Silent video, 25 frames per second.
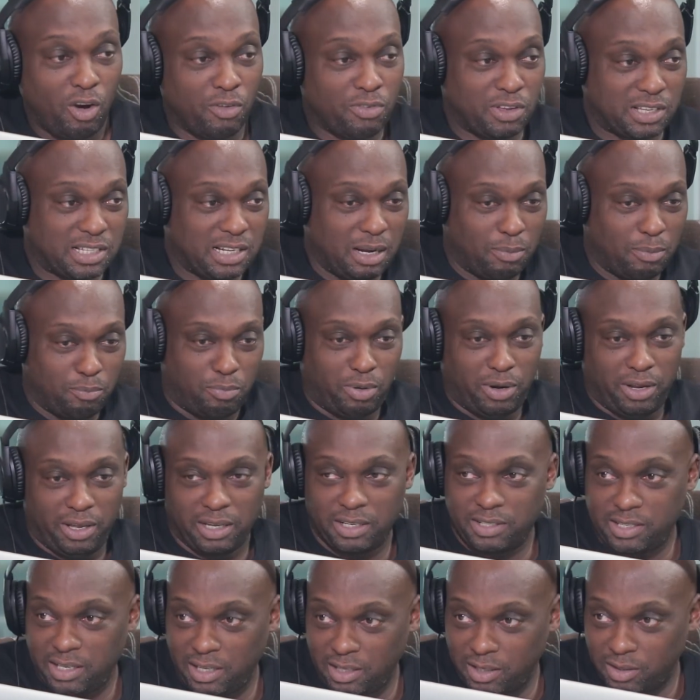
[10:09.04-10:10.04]
Obviously, I'm
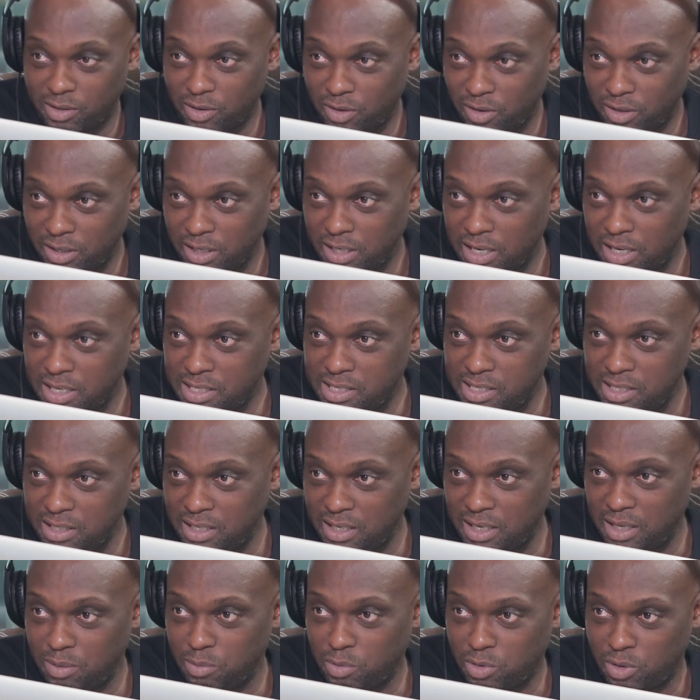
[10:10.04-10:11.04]
playing Take It All, and I see the
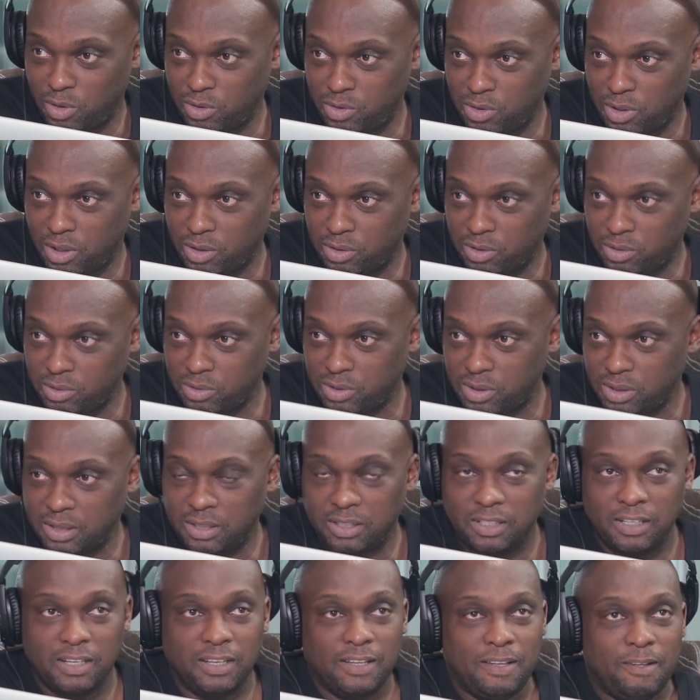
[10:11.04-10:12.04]
name Kojo Akusa,
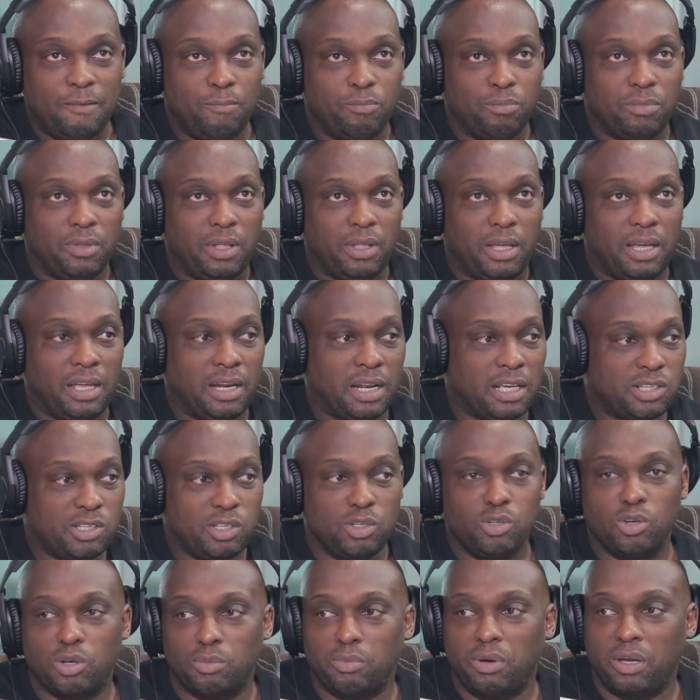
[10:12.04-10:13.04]
and I see
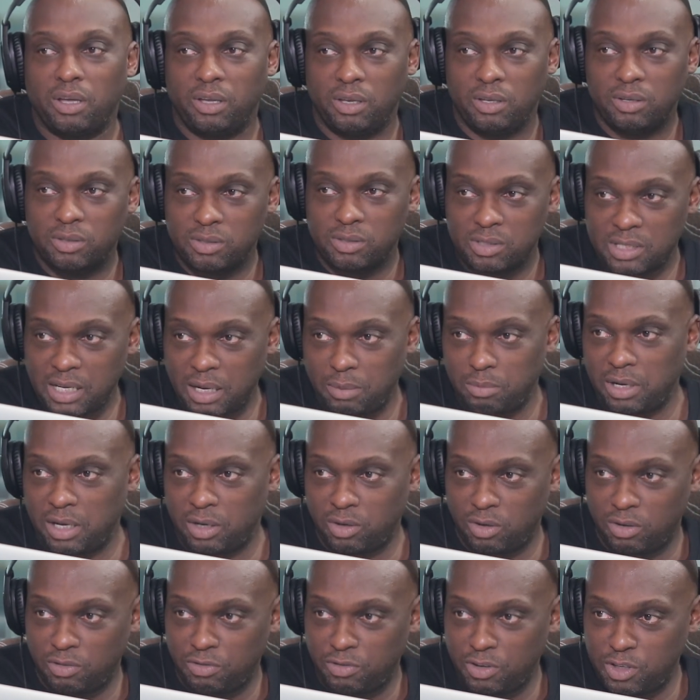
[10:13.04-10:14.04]
you on my
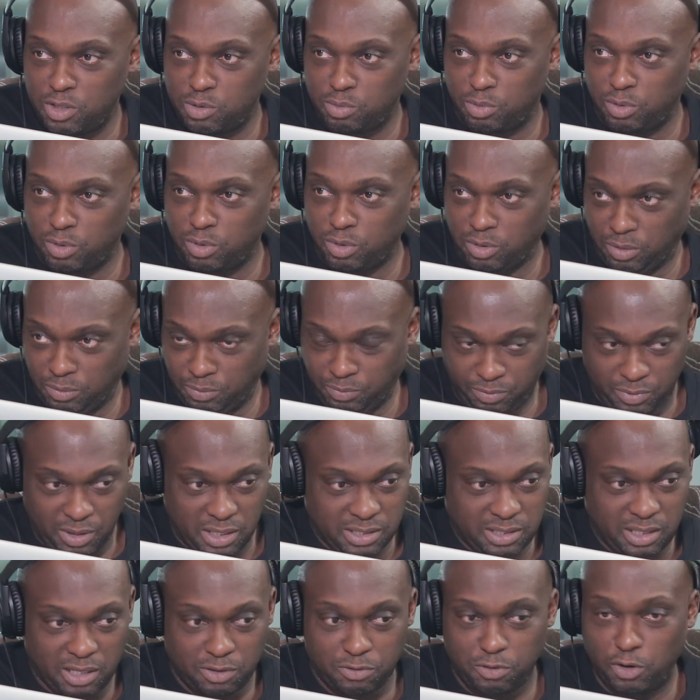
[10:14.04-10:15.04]
timeline on Facebook, I
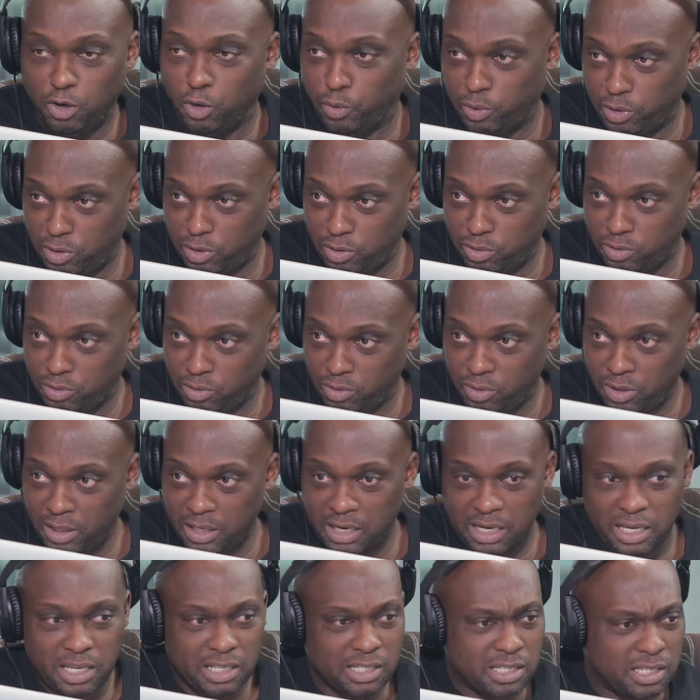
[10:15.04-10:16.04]
start following you, and
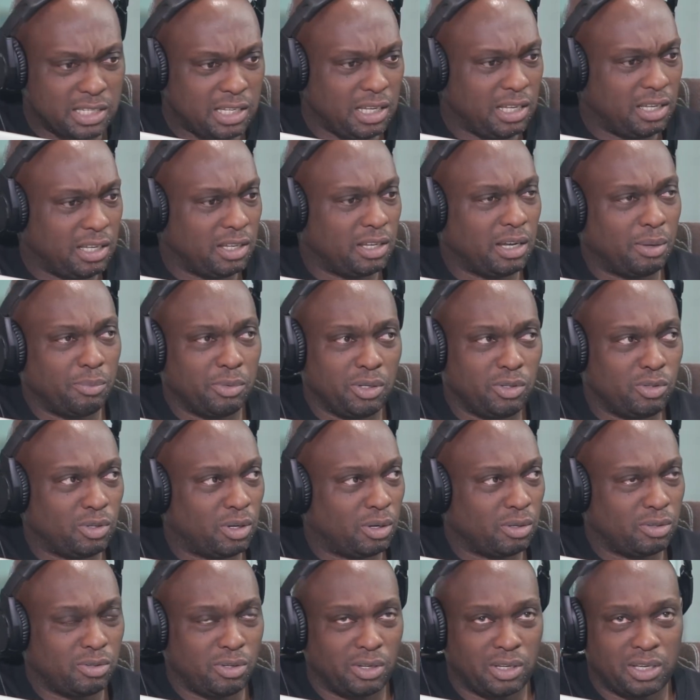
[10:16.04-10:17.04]
I can see. I mean,
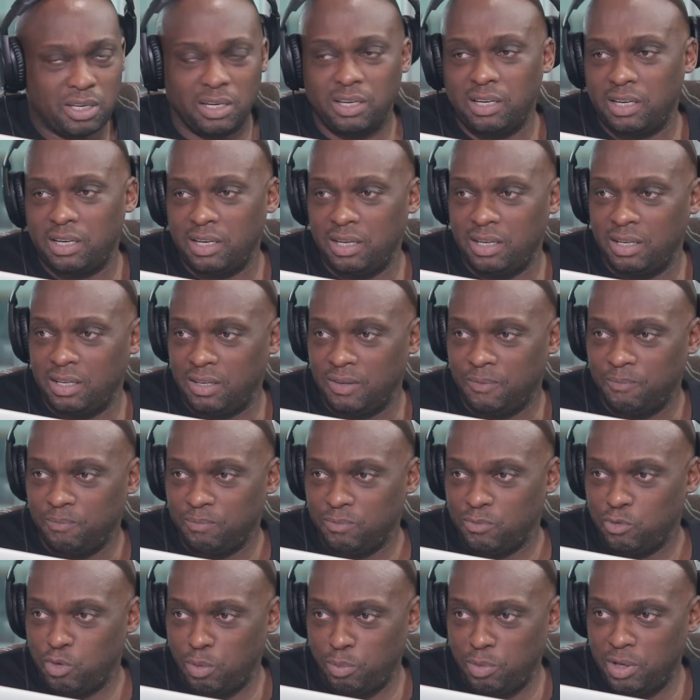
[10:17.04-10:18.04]
you're gigging,
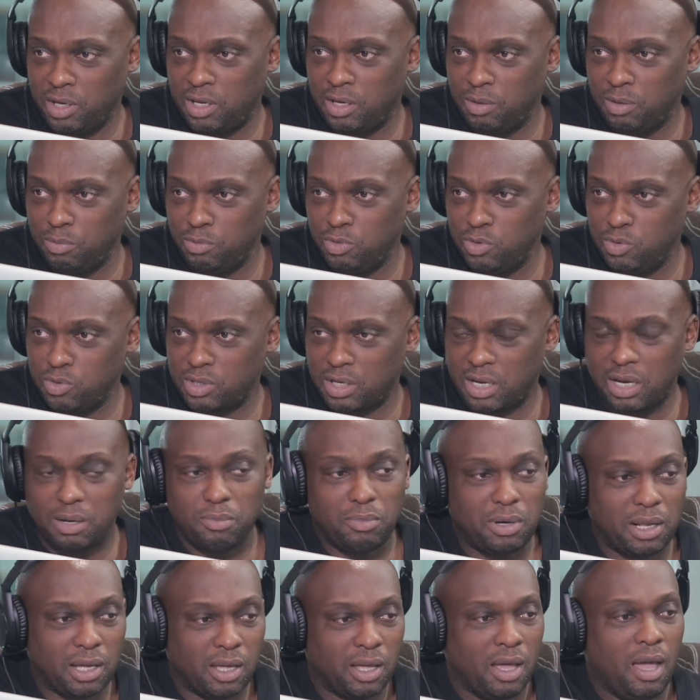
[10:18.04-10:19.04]
you're making music.
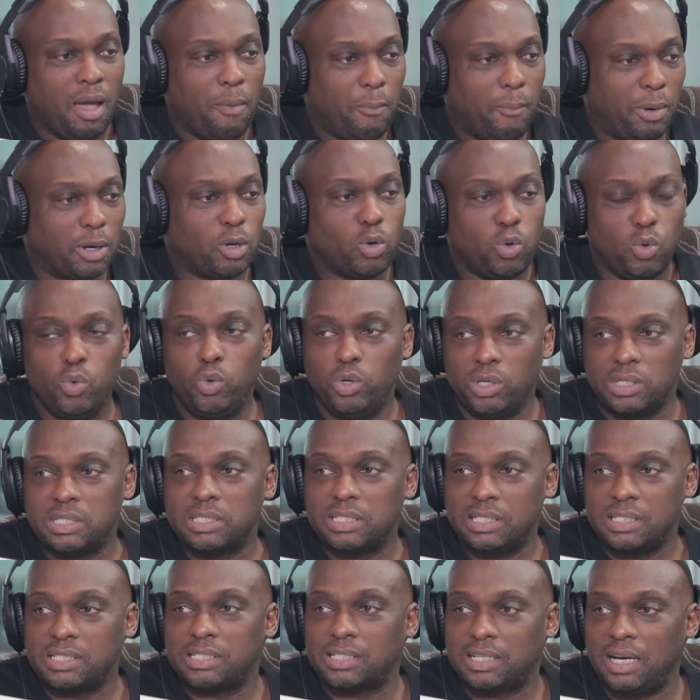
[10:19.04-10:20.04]
I'm like, but who is
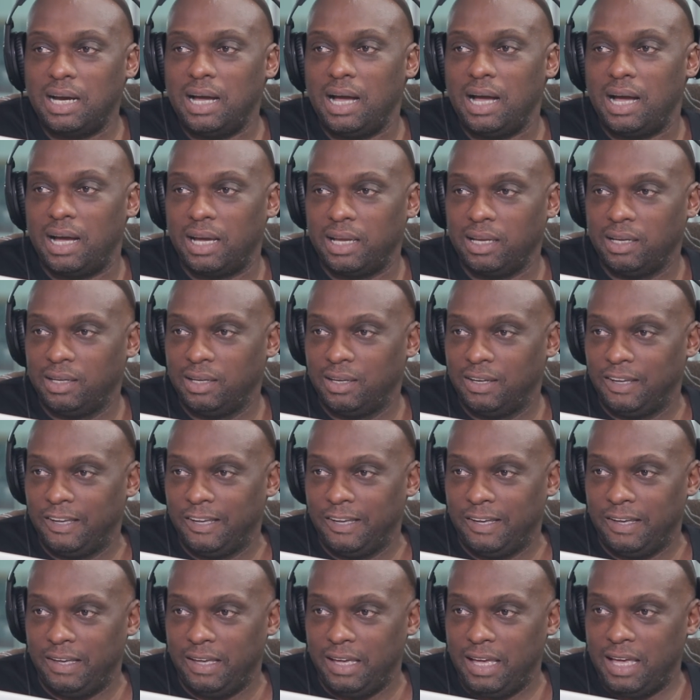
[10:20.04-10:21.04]
this guy?
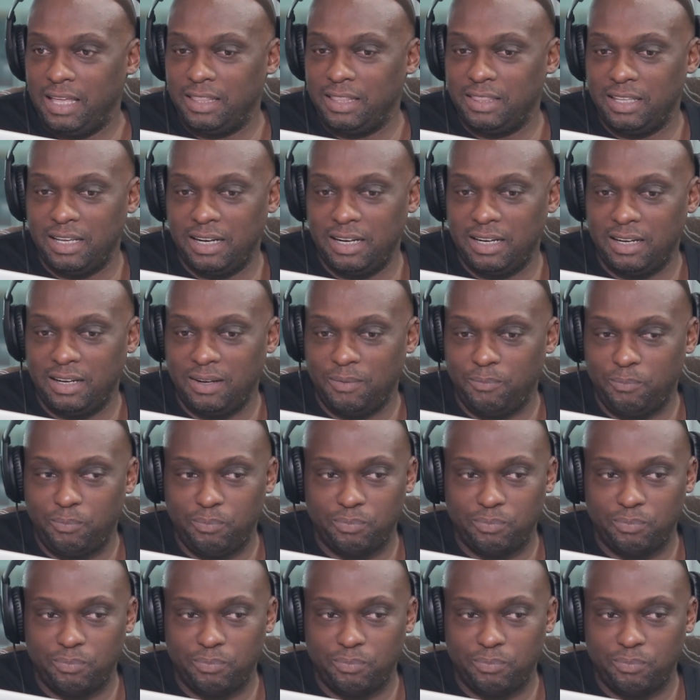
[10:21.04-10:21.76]
And then,